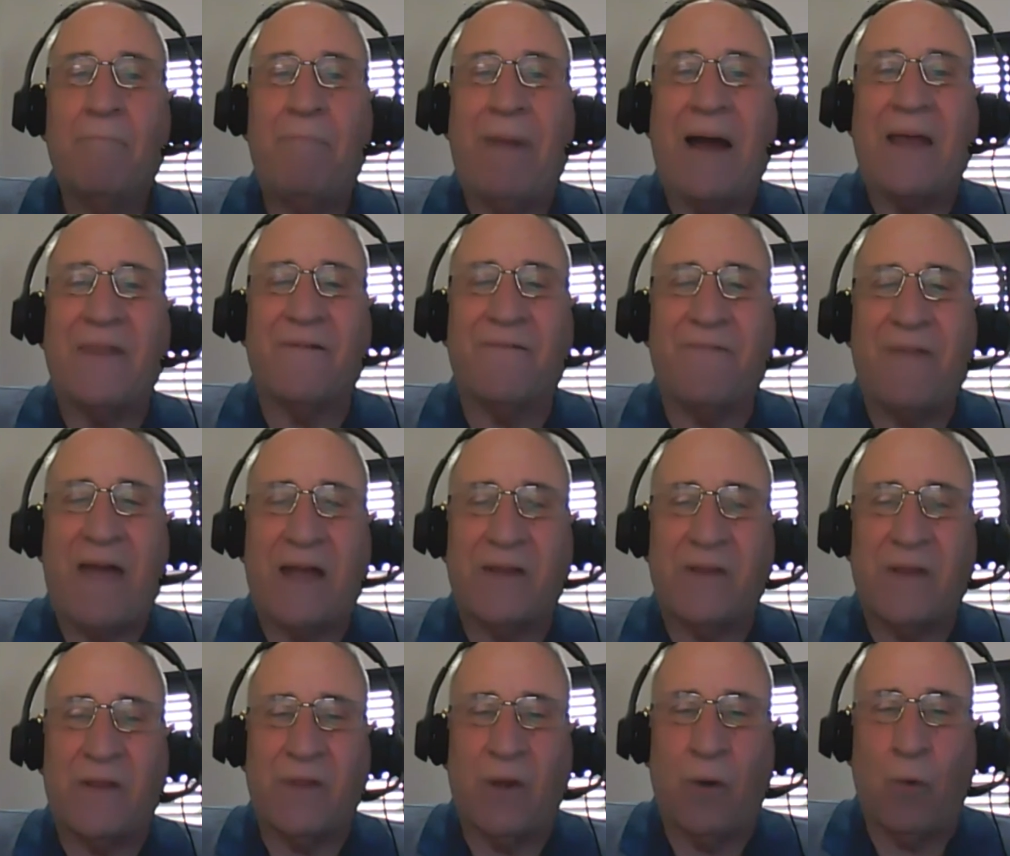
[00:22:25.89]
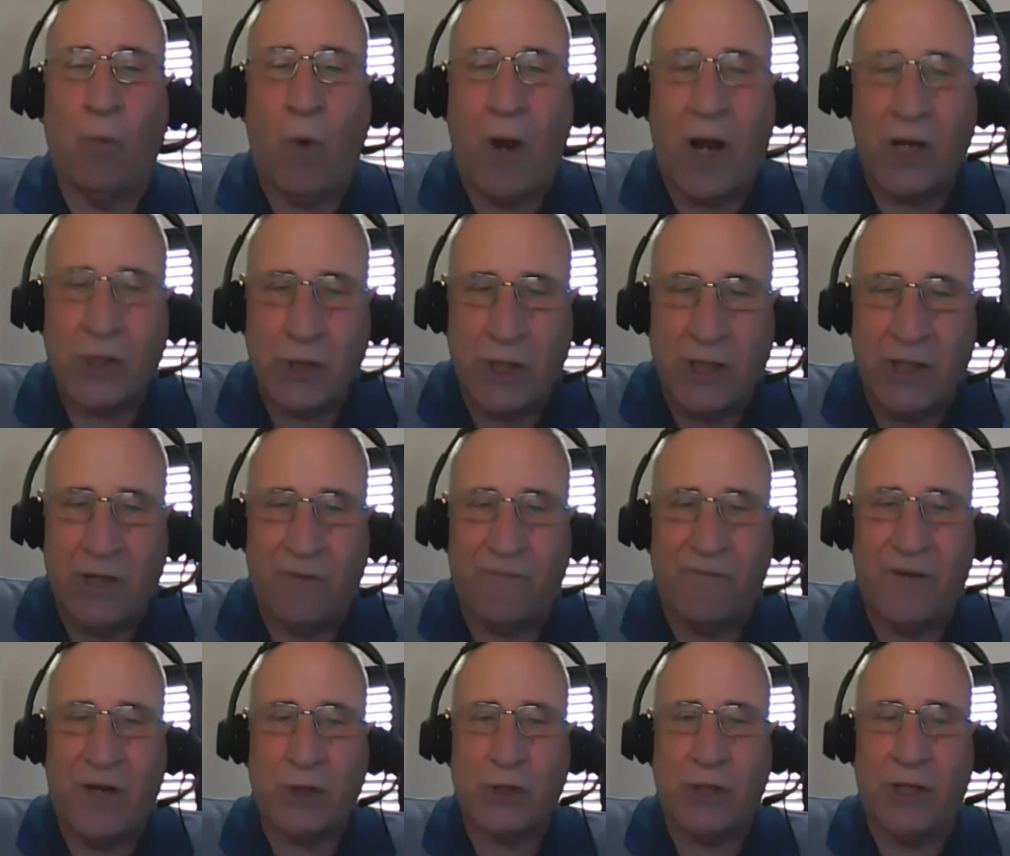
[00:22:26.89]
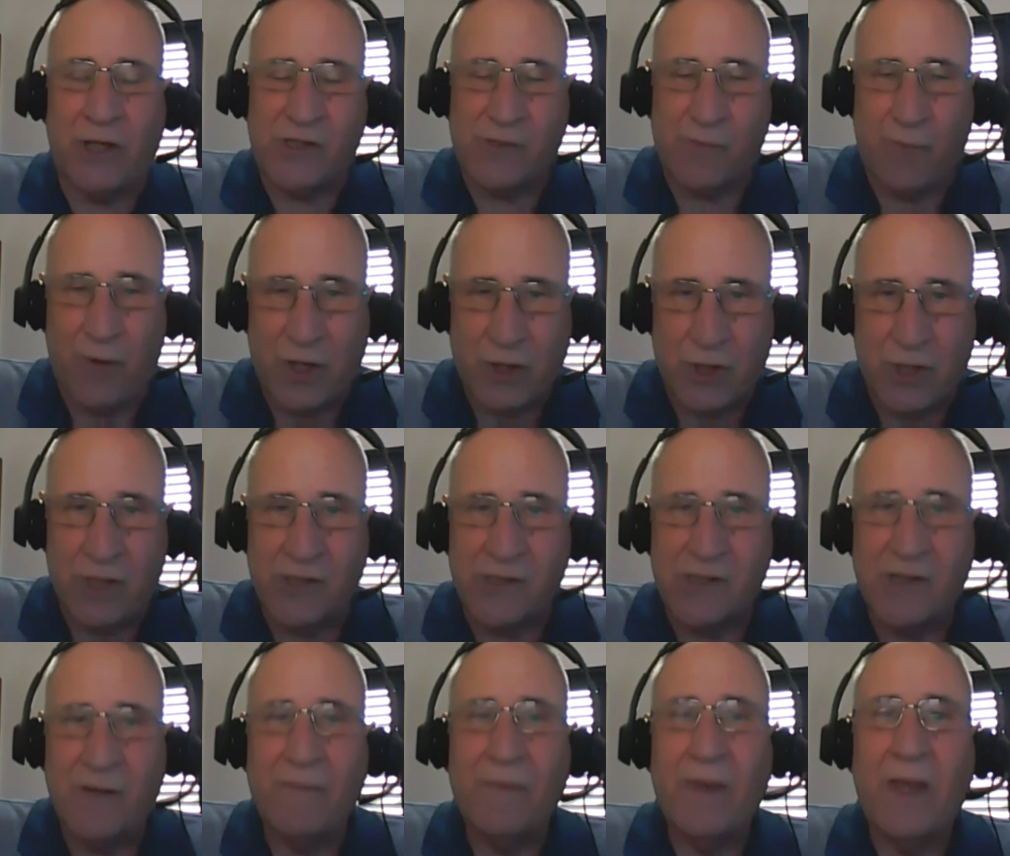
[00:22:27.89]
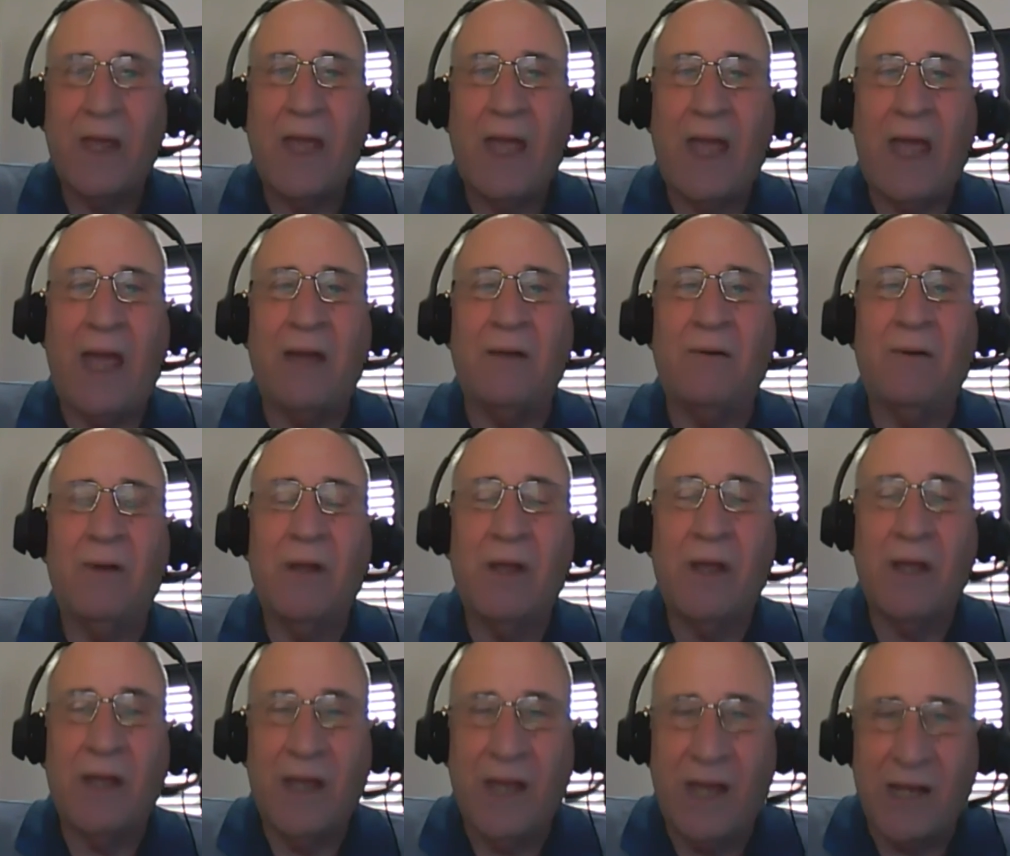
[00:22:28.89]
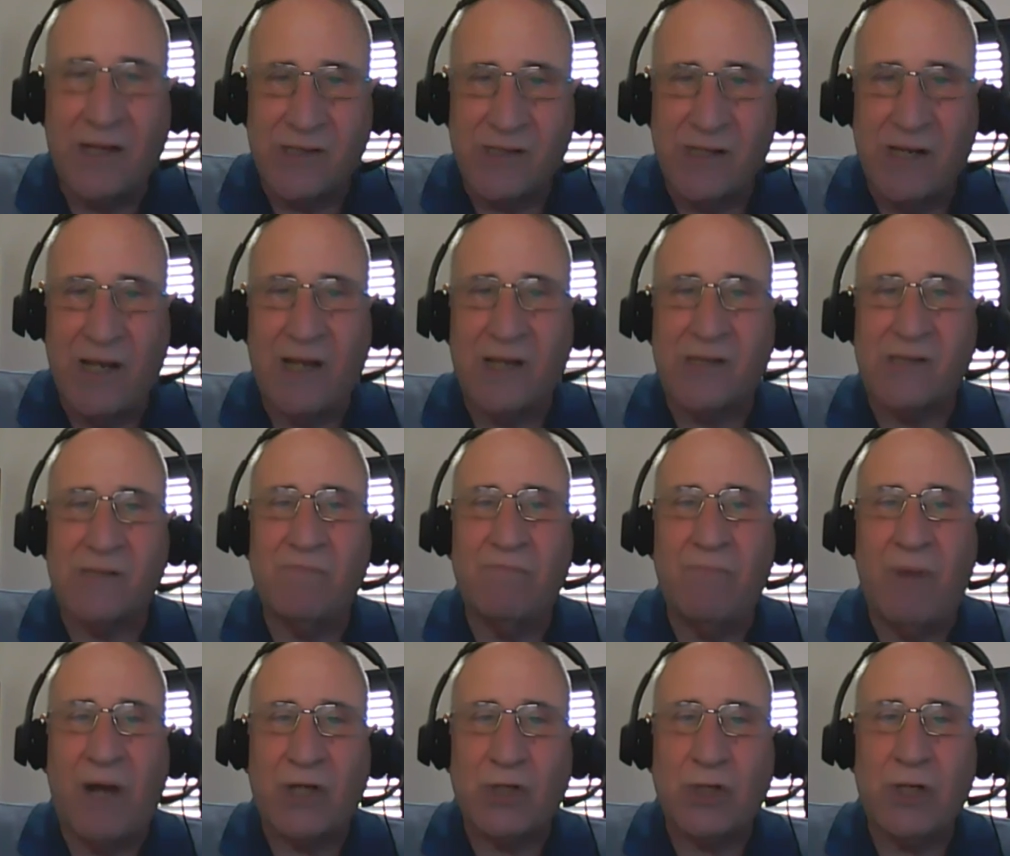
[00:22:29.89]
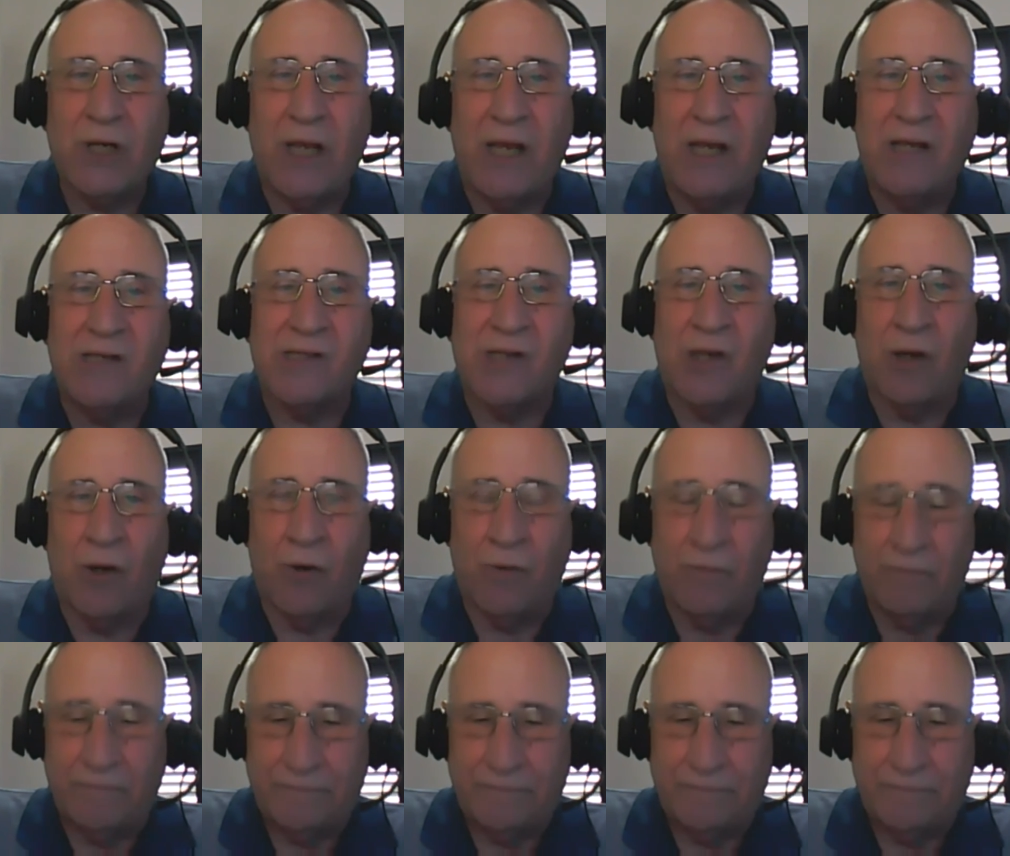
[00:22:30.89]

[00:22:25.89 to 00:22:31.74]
By the fact that they're watching your facial expressions, and it's much easier